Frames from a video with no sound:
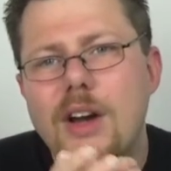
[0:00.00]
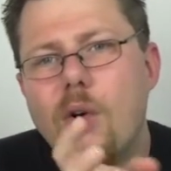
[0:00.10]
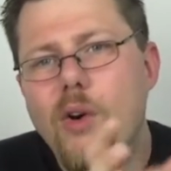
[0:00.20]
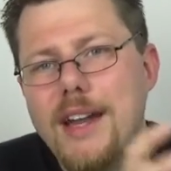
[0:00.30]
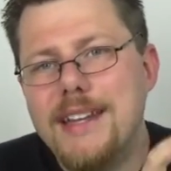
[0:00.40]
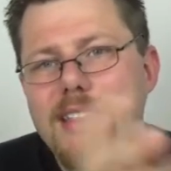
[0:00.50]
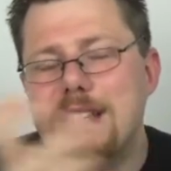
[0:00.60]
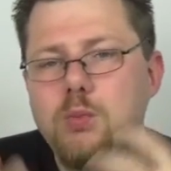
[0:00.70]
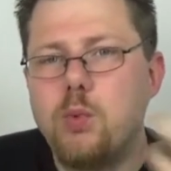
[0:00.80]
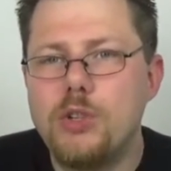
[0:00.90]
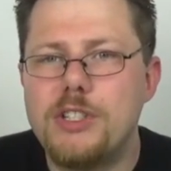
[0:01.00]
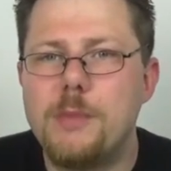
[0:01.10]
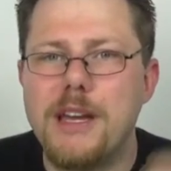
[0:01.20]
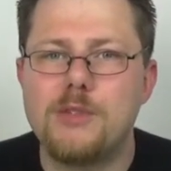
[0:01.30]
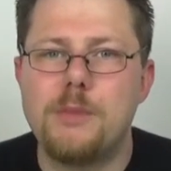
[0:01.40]
or i need this wood to
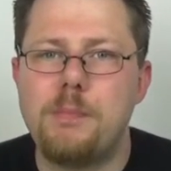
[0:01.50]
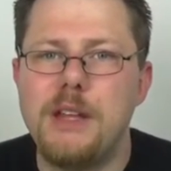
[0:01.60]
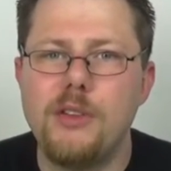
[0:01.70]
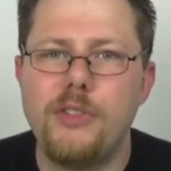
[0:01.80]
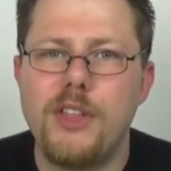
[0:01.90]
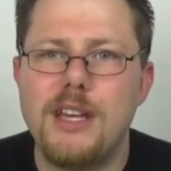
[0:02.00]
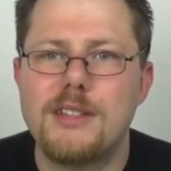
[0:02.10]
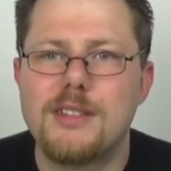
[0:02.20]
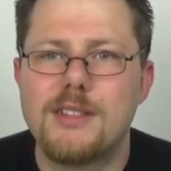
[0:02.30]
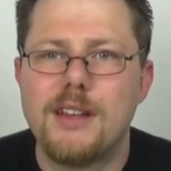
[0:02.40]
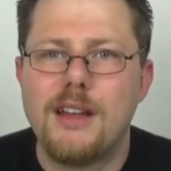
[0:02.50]
be able to build this